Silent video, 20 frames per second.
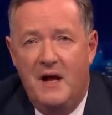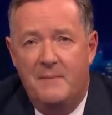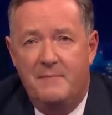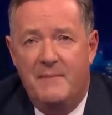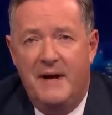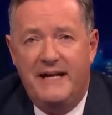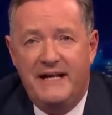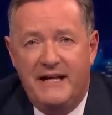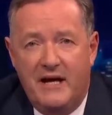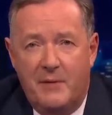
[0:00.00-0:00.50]

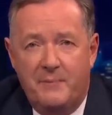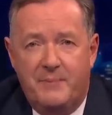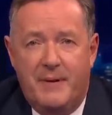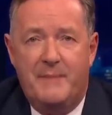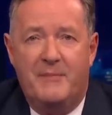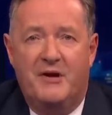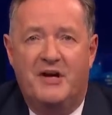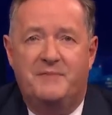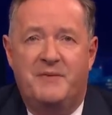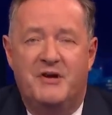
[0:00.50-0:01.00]
Many young
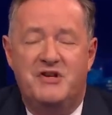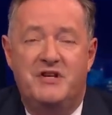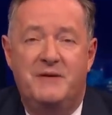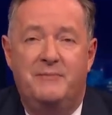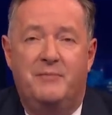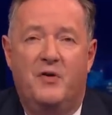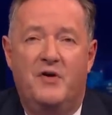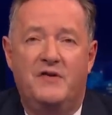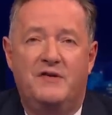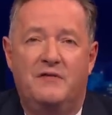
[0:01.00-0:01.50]
people, especially
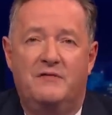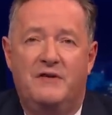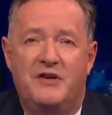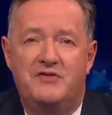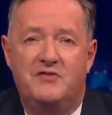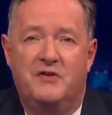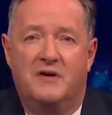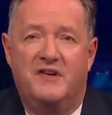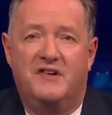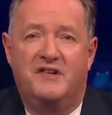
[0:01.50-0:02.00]
boys, have
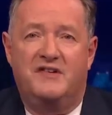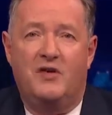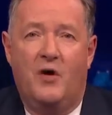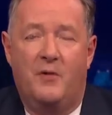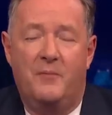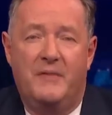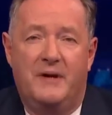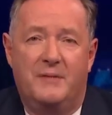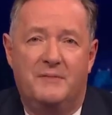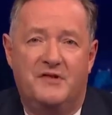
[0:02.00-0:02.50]
literally
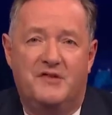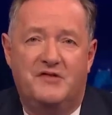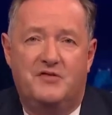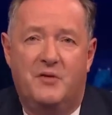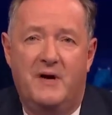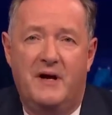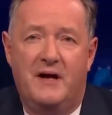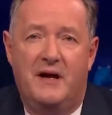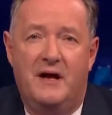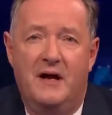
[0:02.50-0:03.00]
stopped me in the
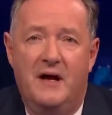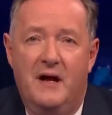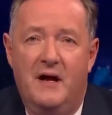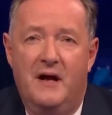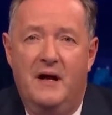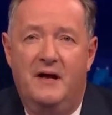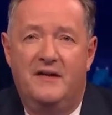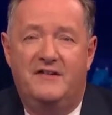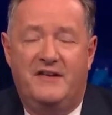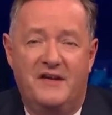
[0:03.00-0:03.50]
street
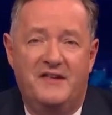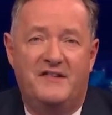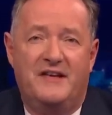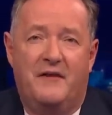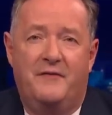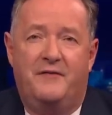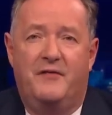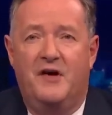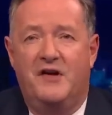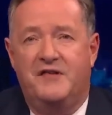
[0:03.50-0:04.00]
since
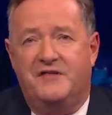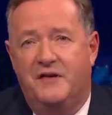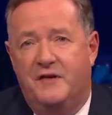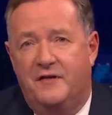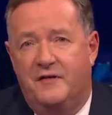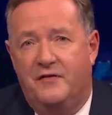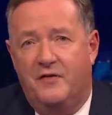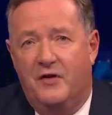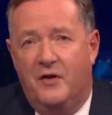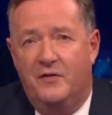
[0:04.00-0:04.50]
that first
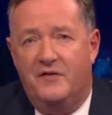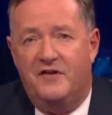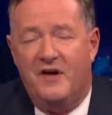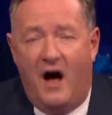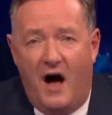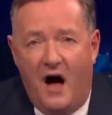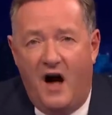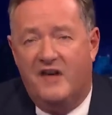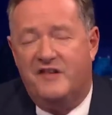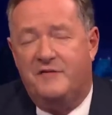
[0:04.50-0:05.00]
interview to
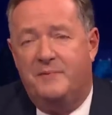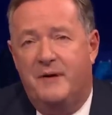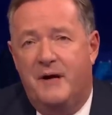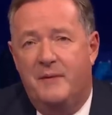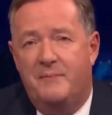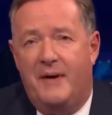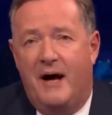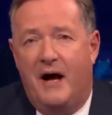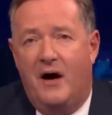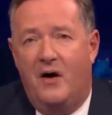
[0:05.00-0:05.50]
ask me
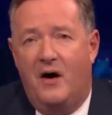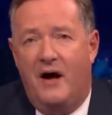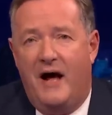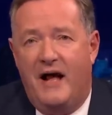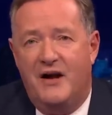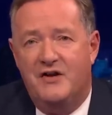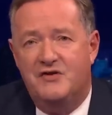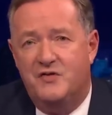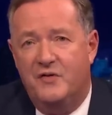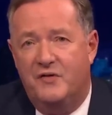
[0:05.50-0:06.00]
about
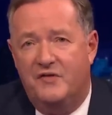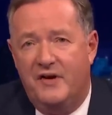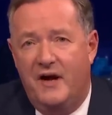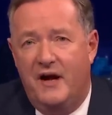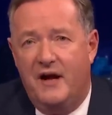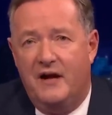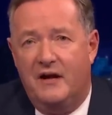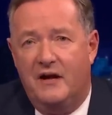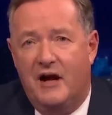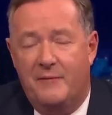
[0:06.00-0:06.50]
Andrew
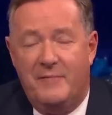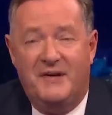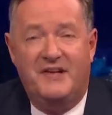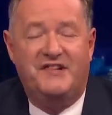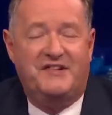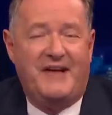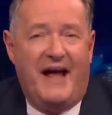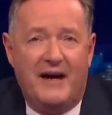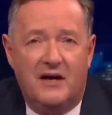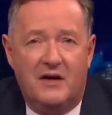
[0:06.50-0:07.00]
Tate. I've been
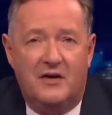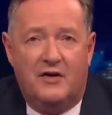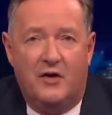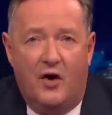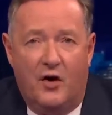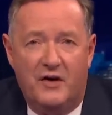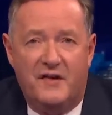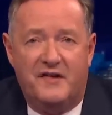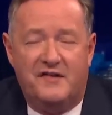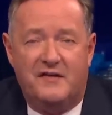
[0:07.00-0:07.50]
staggered,
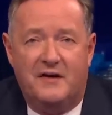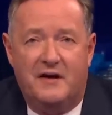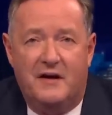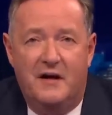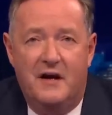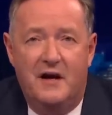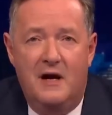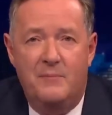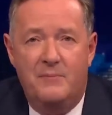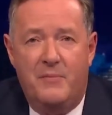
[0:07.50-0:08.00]
honestly,
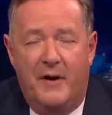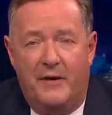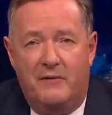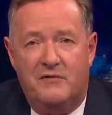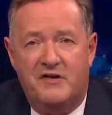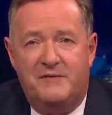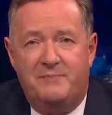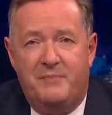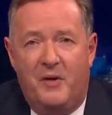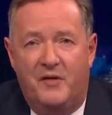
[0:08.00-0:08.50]
by the
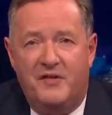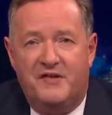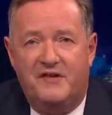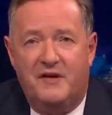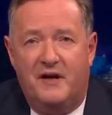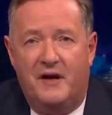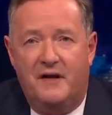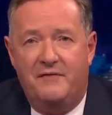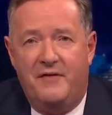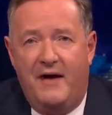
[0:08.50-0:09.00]
response
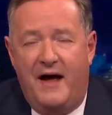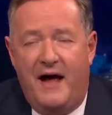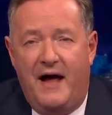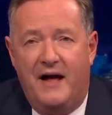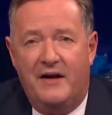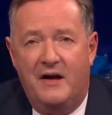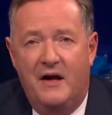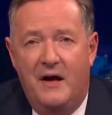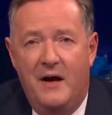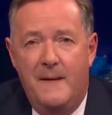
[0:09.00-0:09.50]
that I've
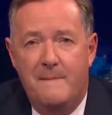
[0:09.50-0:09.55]
had.